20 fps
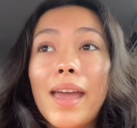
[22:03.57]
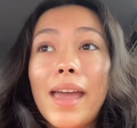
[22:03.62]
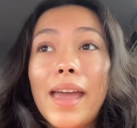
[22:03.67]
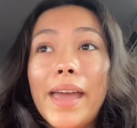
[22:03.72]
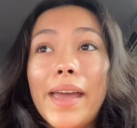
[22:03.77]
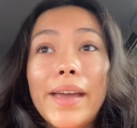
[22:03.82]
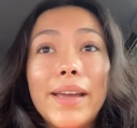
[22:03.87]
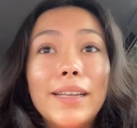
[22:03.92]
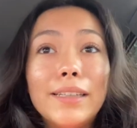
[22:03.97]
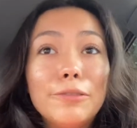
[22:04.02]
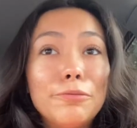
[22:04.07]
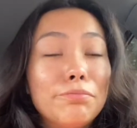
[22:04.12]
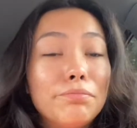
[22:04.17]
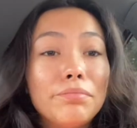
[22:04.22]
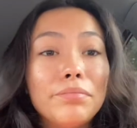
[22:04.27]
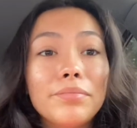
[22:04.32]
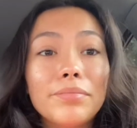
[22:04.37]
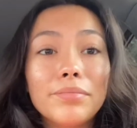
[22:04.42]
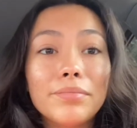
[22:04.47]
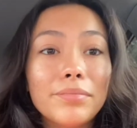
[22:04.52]
and
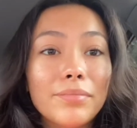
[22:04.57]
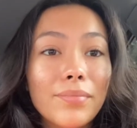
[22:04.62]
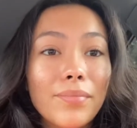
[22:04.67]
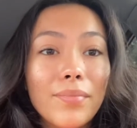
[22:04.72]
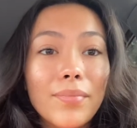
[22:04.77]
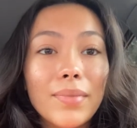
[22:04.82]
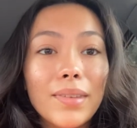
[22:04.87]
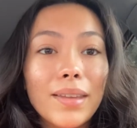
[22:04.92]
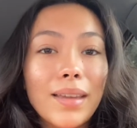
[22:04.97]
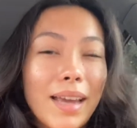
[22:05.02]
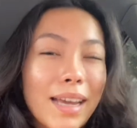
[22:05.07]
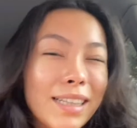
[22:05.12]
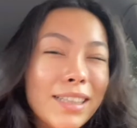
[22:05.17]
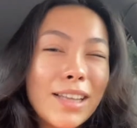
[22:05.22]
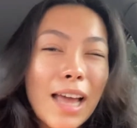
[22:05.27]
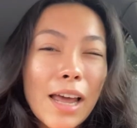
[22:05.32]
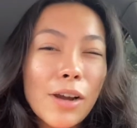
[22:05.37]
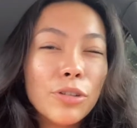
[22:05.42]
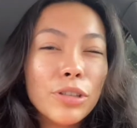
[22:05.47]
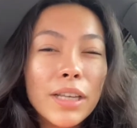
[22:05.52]
I
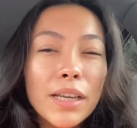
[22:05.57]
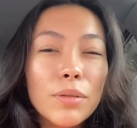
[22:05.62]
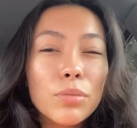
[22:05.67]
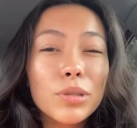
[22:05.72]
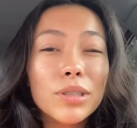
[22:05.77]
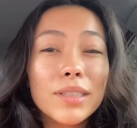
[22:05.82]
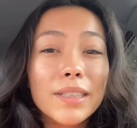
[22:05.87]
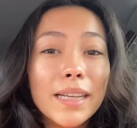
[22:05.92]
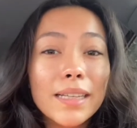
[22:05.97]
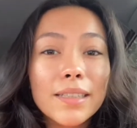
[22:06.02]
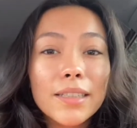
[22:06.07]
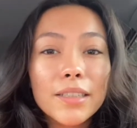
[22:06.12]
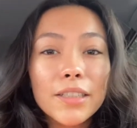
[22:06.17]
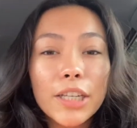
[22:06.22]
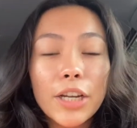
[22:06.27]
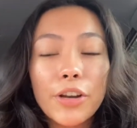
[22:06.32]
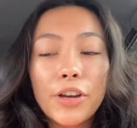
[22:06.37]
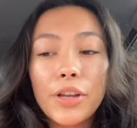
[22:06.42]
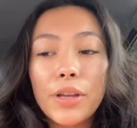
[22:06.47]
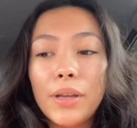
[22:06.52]
don't think it was
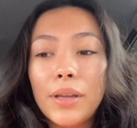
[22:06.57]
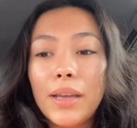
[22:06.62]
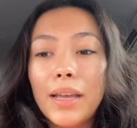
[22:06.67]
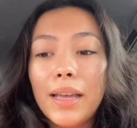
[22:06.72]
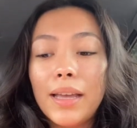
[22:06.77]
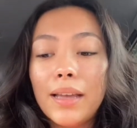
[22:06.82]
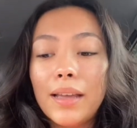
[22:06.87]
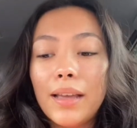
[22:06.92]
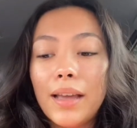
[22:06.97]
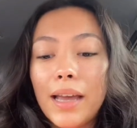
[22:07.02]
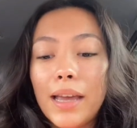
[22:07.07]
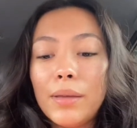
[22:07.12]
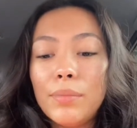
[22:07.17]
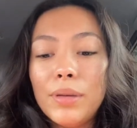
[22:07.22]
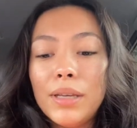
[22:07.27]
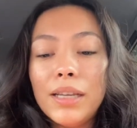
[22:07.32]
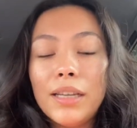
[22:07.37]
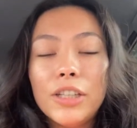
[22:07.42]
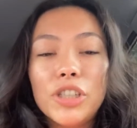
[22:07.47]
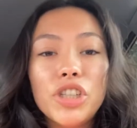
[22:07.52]
necessary. I
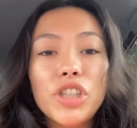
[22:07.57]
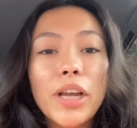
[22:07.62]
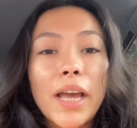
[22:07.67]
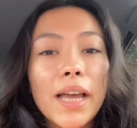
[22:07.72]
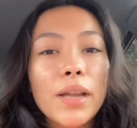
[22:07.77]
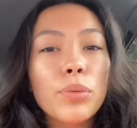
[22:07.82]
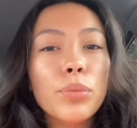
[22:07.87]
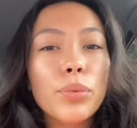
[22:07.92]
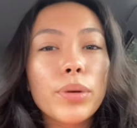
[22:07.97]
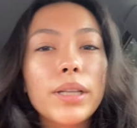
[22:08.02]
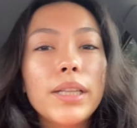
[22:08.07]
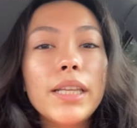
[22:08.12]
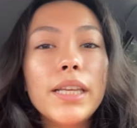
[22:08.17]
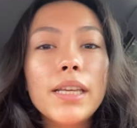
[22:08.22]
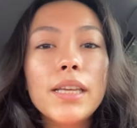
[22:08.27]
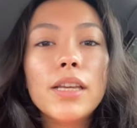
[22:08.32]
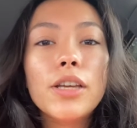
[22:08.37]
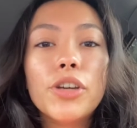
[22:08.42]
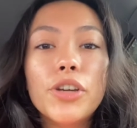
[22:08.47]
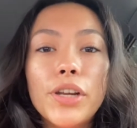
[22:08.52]
mean, she had
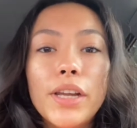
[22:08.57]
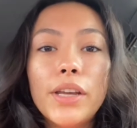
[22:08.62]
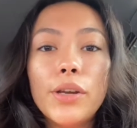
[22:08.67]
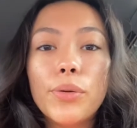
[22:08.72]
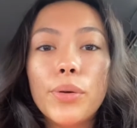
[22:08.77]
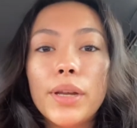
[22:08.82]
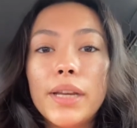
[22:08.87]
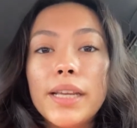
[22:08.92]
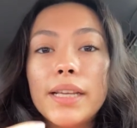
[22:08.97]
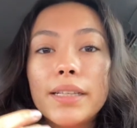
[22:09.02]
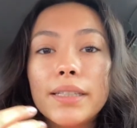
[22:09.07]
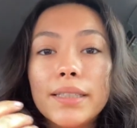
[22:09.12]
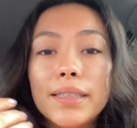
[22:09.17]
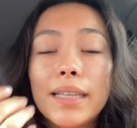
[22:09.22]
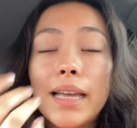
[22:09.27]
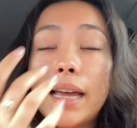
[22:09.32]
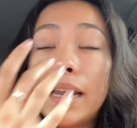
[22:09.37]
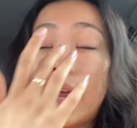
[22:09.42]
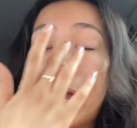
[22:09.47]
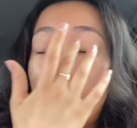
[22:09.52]
really good ingredients
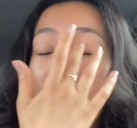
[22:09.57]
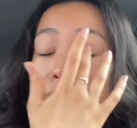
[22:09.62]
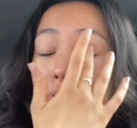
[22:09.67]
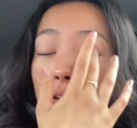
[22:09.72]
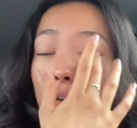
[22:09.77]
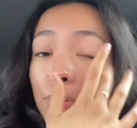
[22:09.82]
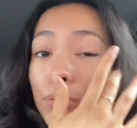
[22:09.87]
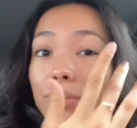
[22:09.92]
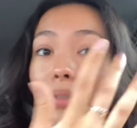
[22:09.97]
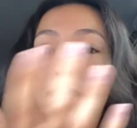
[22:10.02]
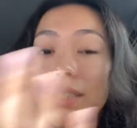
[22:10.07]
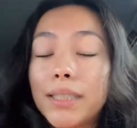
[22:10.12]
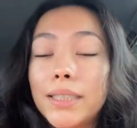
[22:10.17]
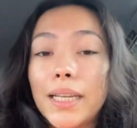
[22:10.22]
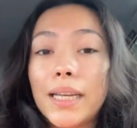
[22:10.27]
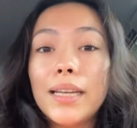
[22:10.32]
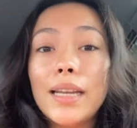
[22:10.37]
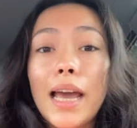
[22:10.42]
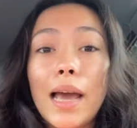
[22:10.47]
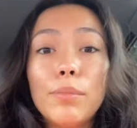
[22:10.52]
that have their own
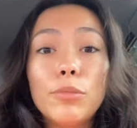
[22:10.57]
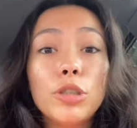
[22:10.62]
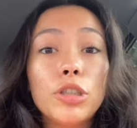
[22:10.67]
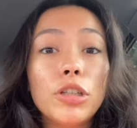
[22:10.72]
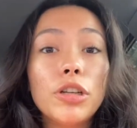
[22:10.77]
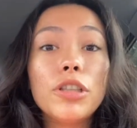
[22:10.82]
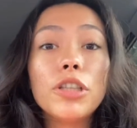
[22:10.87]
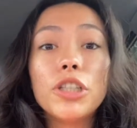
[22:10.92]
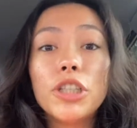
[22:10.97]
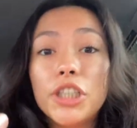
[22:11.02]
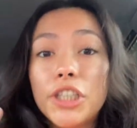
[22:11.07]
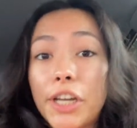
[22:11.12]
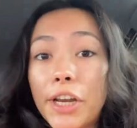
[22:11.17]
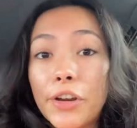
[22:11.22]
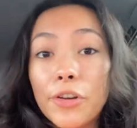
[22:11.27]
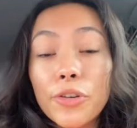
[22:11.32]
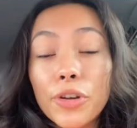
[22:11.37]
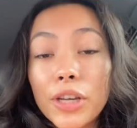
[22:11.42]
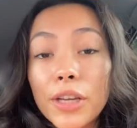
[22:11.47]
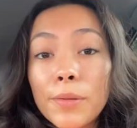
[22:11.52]
scent. I'm sure the
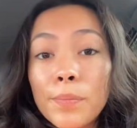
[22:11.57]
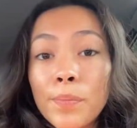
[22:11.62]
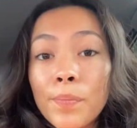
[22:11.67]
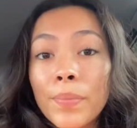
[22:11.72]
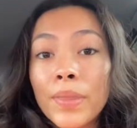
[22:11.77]
cherry